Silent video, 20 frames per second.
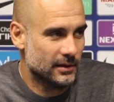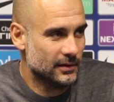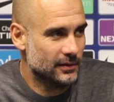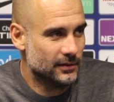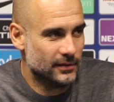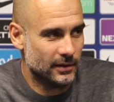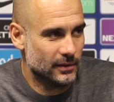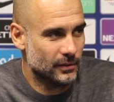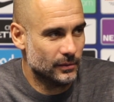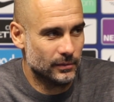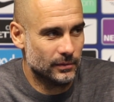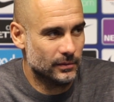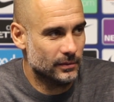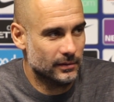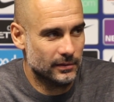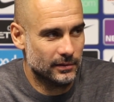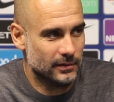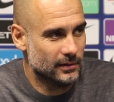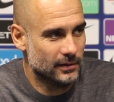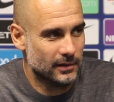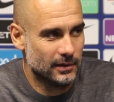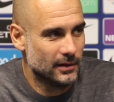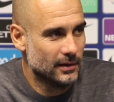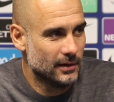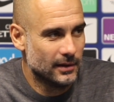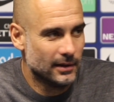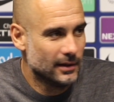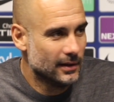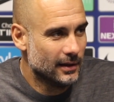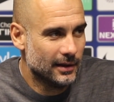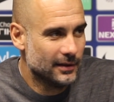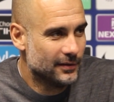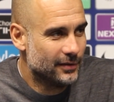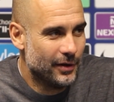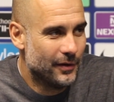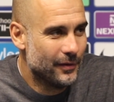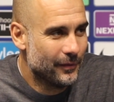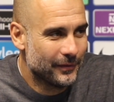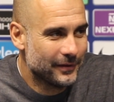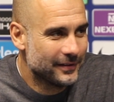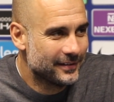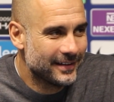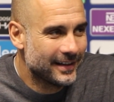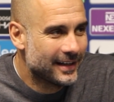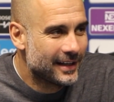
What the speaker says: So it's